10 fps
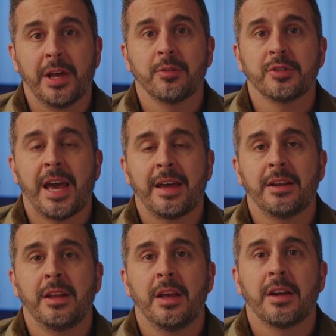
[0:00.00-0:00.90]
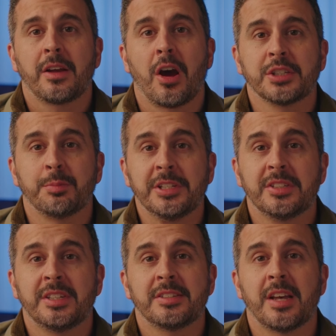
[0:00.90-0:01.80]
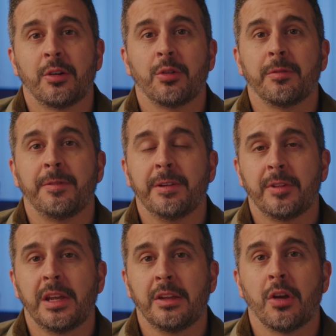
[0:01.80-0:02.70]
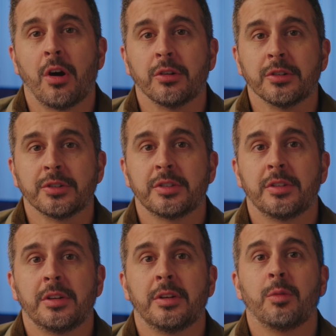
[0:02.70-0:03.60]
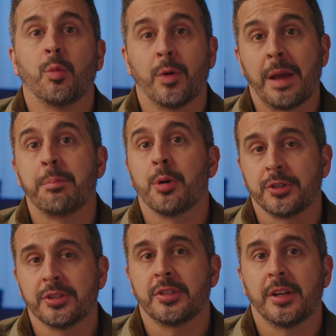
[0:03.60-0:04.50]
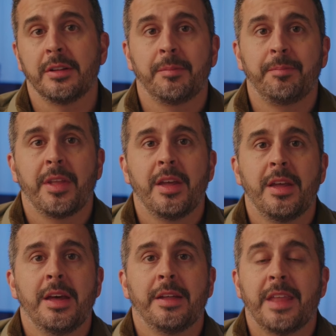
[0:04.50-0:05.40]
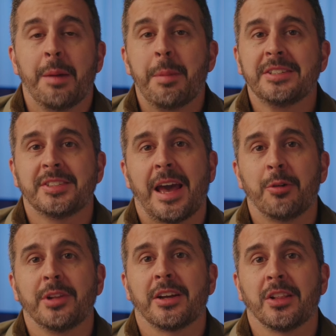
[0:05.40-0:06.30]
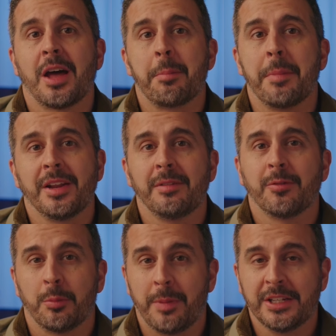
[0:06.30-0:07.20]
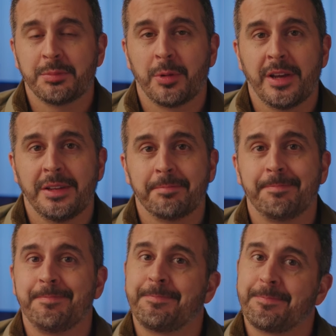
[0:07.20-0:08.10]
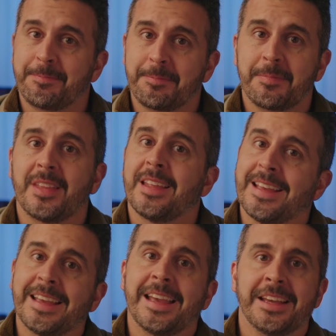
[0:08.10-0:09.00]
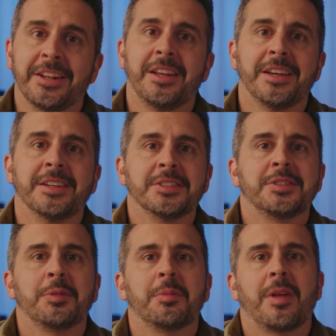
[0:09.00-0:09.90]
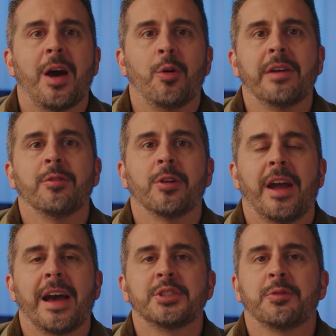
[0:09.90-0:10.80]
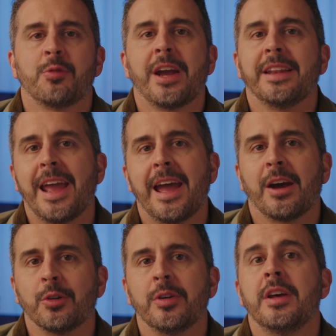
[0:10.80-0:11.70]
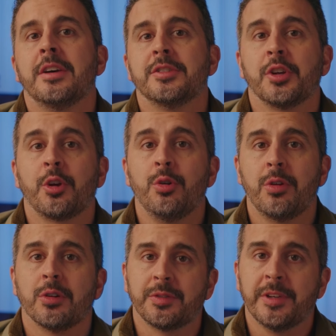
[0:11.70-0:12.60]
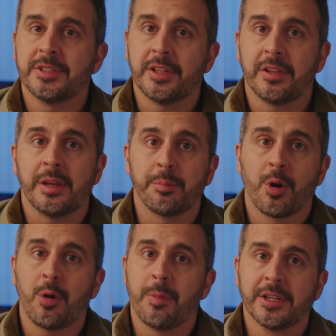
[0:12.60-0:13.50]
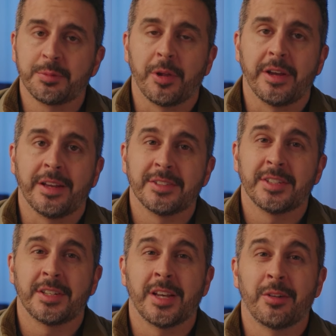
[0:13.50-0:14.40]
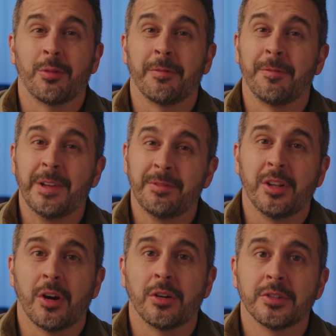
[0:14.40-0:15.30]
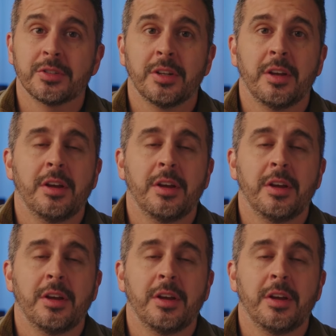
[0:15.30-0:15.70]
levers added cost me $615 when I purchased it. That may sound like a lot of money for a base plate, and it is. However, as of right now, Zacuto's VCT Pro base plate is $650,